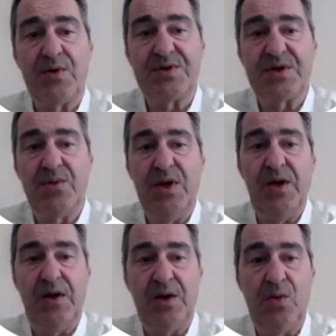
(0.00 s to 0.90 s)

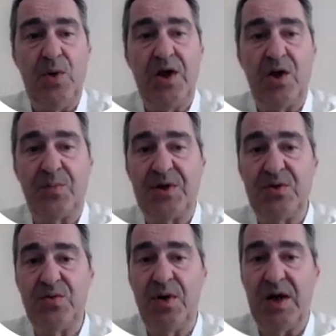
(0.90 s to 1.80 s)
screening we
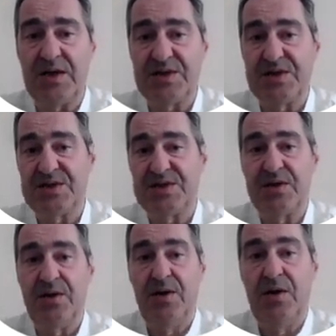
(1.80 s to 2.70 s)
adopted 2 classes,
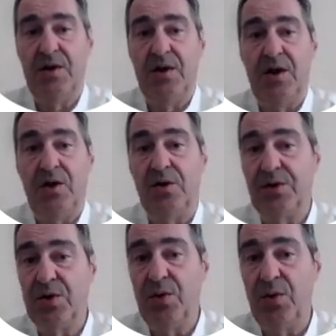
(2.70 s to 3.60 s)

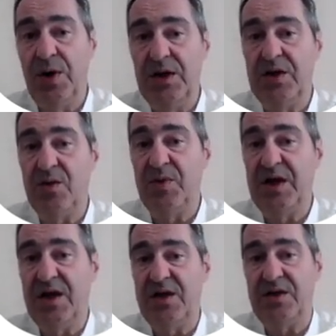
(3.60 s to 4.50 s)
although
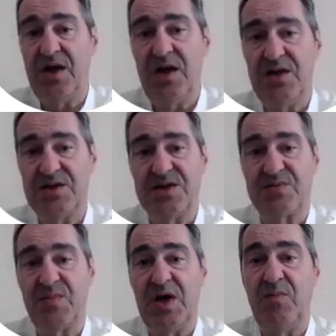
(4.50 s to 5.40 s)
intermediate
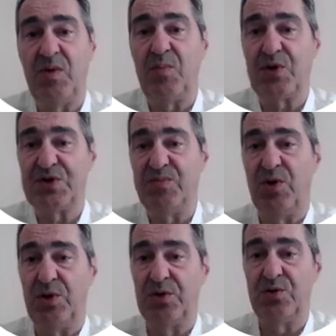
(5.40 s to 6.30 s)
cases may be
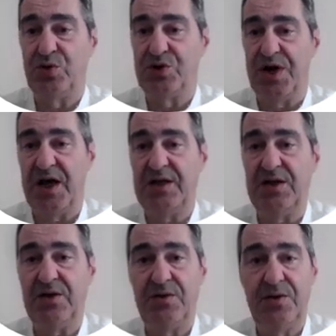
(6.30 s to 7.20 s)
possible to
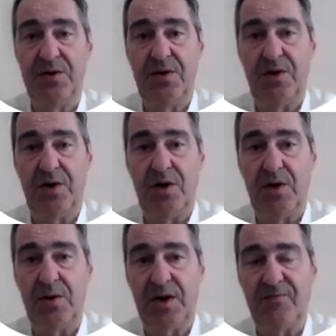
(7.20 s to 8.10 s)
genetic
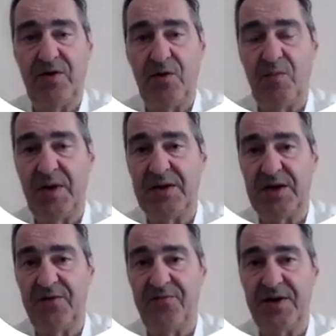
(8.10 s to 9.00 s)
or
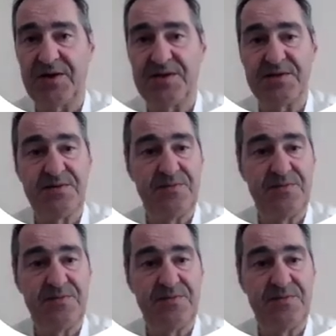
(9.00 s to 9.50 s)
environmental effects.